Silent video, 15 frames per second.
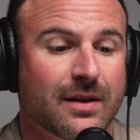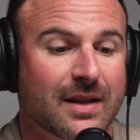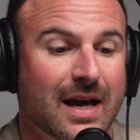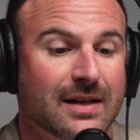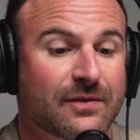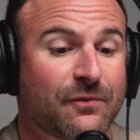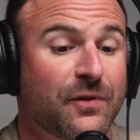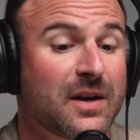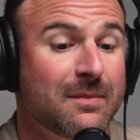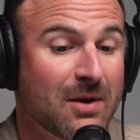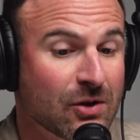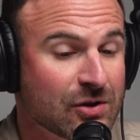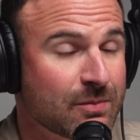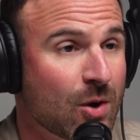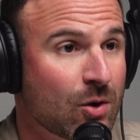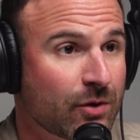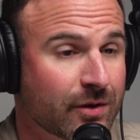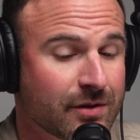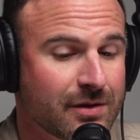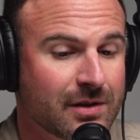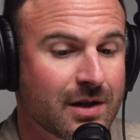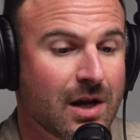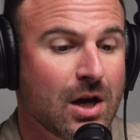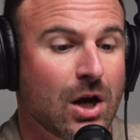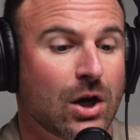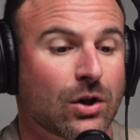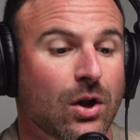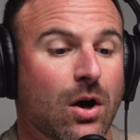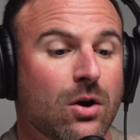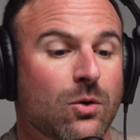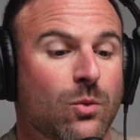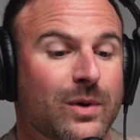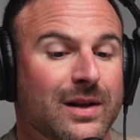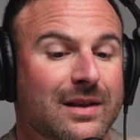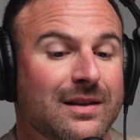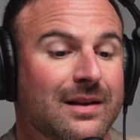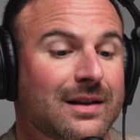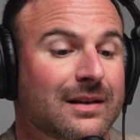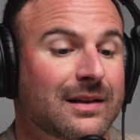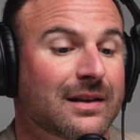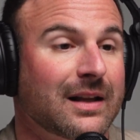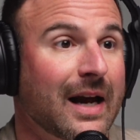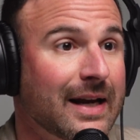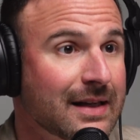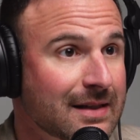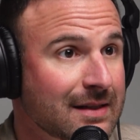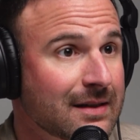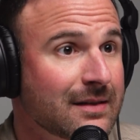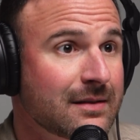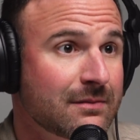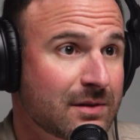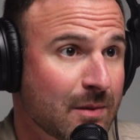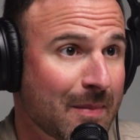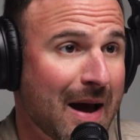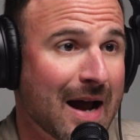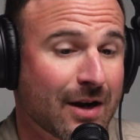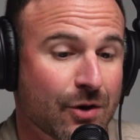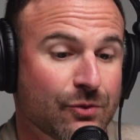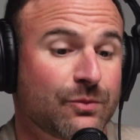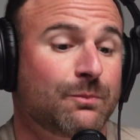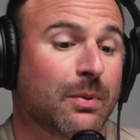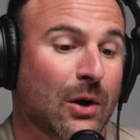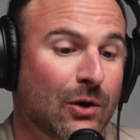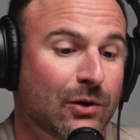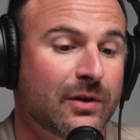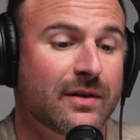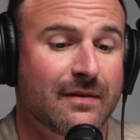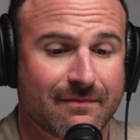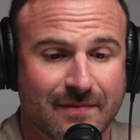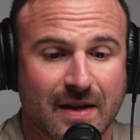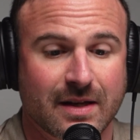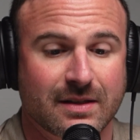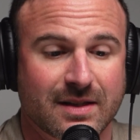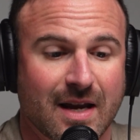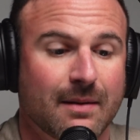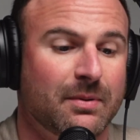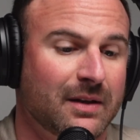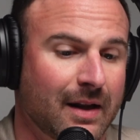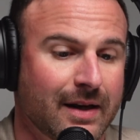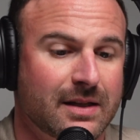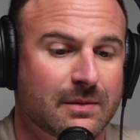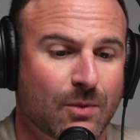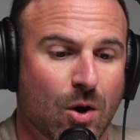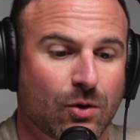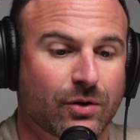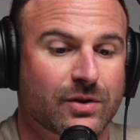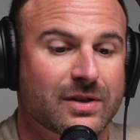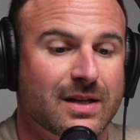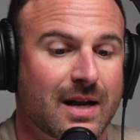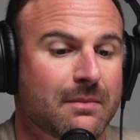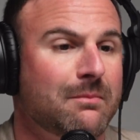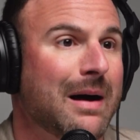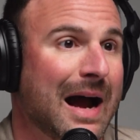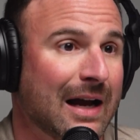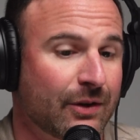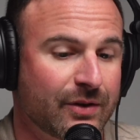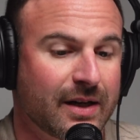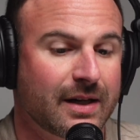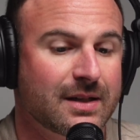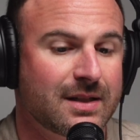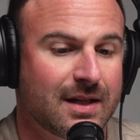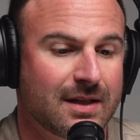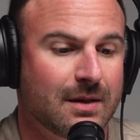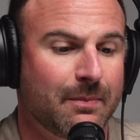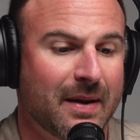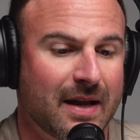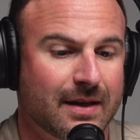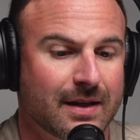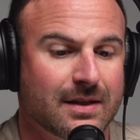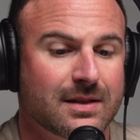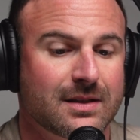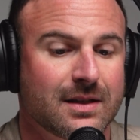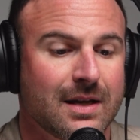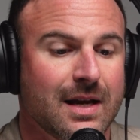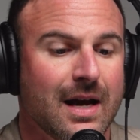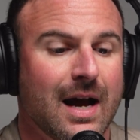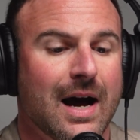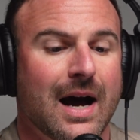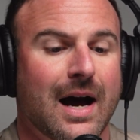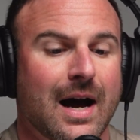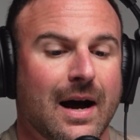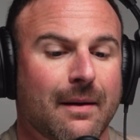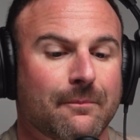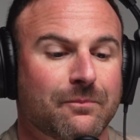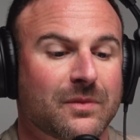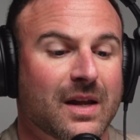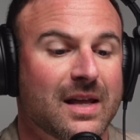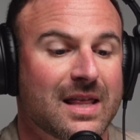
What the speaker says: that female smokers, along with light tobacco burden, they say, but light smokers and mild nicotine dependence, the